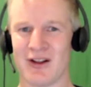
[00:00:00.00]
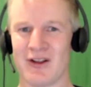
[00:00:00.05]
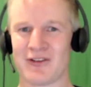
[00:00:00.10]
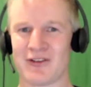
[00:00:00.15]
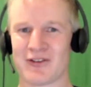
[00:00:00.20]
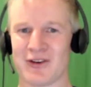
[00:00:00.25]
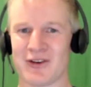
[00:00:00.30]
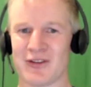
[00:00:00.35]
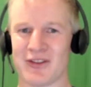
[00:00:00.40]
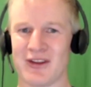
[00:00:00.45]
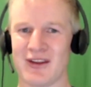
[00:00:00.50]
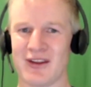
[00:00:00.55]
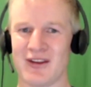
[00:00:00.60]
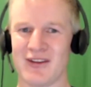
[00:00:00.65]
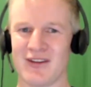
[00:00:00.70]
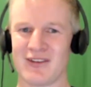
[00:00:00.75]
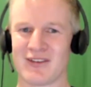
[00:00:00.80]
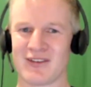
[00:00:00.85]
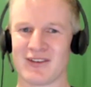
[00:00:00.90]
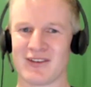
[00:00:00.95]
So
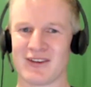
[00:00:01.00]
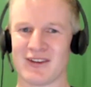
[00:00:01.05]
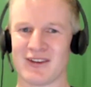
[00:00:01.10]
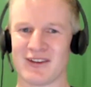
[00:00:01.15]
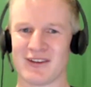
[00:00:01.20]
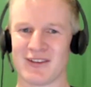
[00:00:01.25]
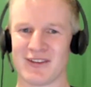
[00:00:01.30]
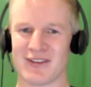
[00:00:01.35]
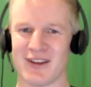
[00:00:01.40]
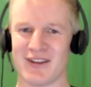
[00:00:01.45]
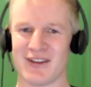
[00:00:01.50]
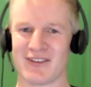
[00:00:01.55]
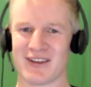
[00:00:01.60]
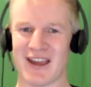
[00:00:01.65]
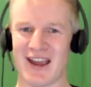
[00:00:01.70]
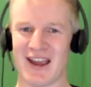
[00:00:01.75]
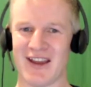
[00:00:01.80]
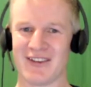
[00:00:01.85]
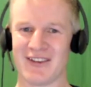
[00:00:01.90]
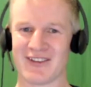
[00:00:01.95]
these these
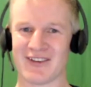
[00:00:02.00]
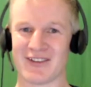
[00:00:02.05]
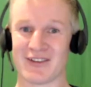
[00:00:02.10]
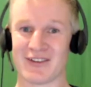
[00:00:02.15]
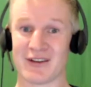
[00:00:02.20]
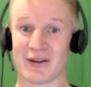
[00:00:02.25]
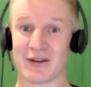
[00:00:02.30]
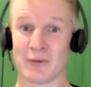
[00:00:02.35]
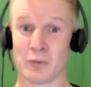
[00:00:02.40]
cancers.